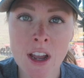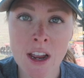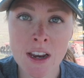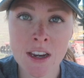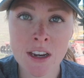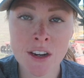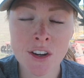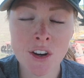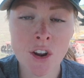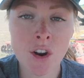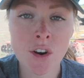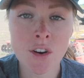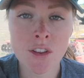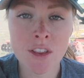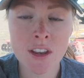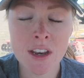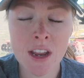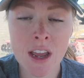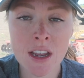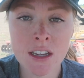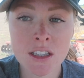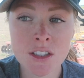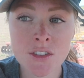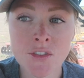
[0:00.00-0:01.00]
I need to go to the
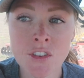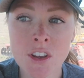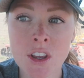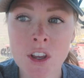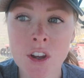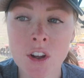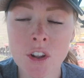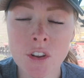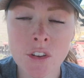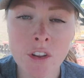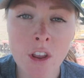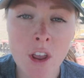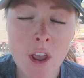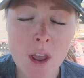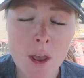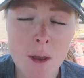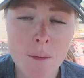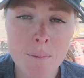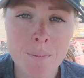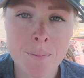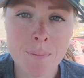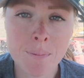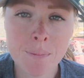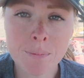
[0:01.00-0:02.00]
next field,
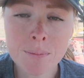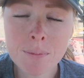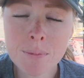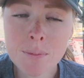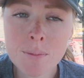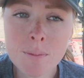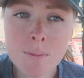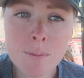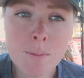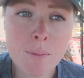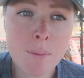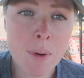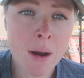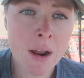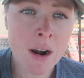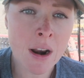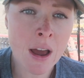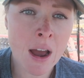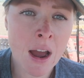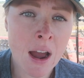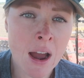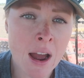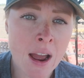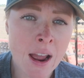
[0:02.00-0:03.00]
but
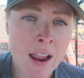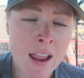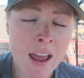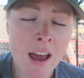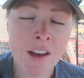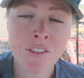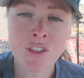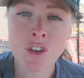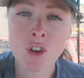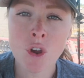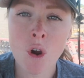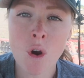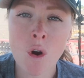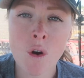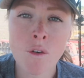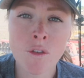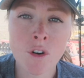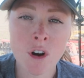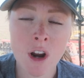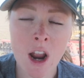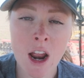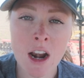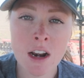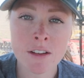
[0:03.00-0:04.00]
I have to go
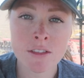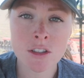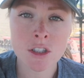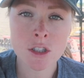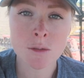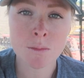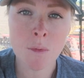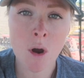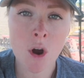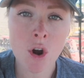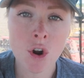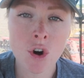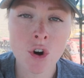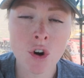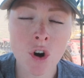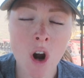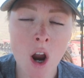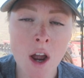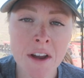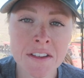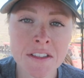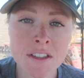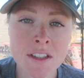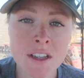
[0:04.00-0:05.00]
over kind of a small
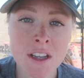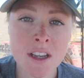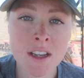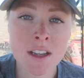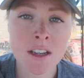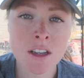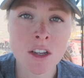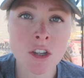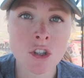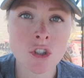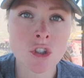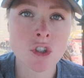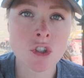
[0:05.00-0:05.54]
crossing.